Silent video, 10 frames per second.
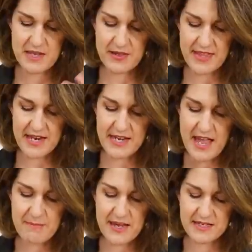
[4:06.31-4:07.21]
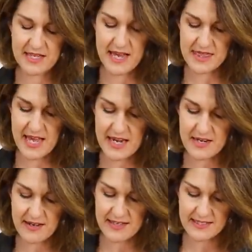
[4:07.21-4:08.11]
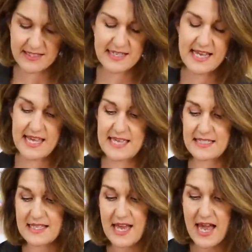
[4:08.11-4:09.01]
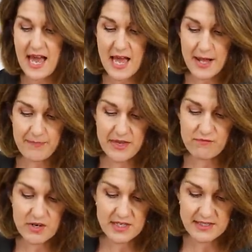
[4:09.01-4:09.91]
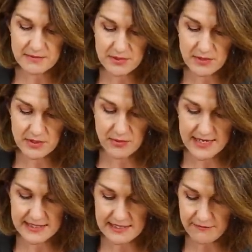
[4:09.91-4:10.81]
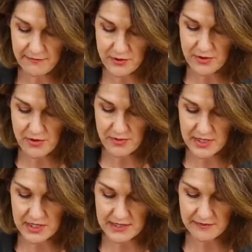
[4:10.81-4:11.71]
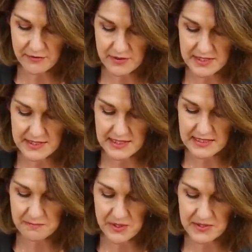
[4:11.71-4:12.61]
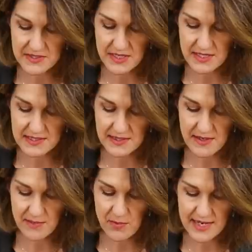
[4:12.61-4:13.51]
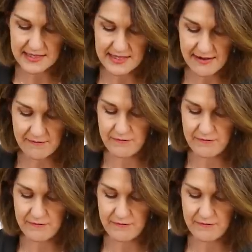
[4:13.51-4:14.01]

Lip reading: be on that neck band, getting that nice and neat. It runs up to a 24, which is a 46 bust, 39 waist and